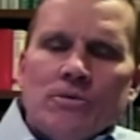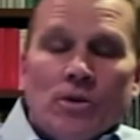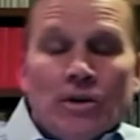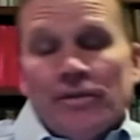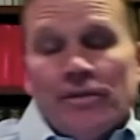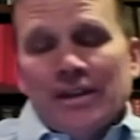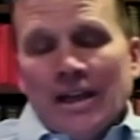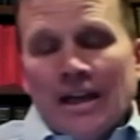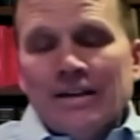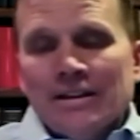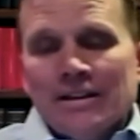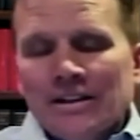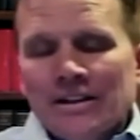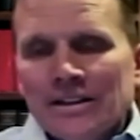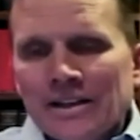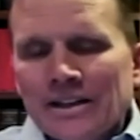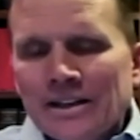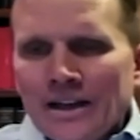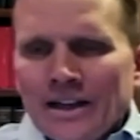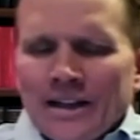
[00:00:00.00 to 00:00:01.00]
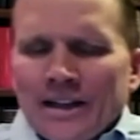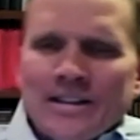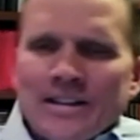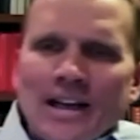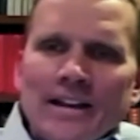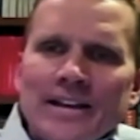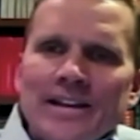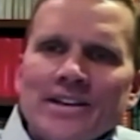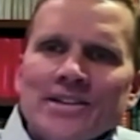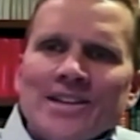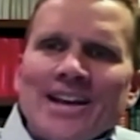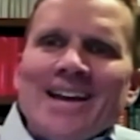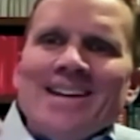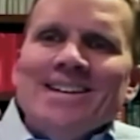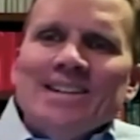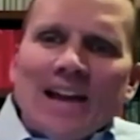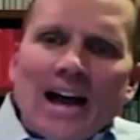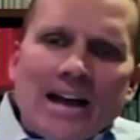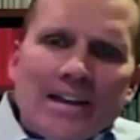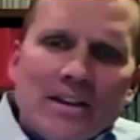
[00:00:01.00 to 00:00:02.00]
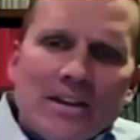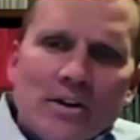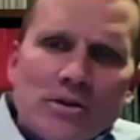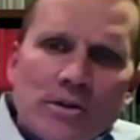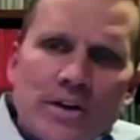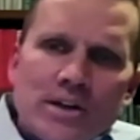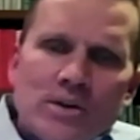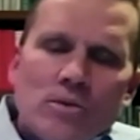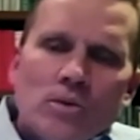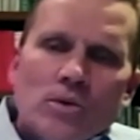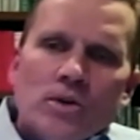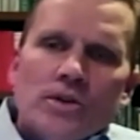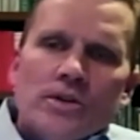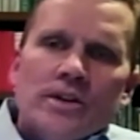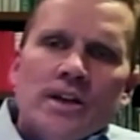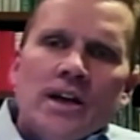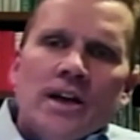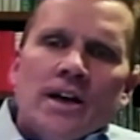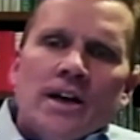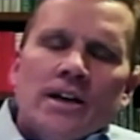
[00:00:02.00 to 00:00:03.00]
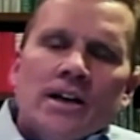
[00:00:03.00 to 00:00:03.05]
Well, technically, teleiosai, the Greek word,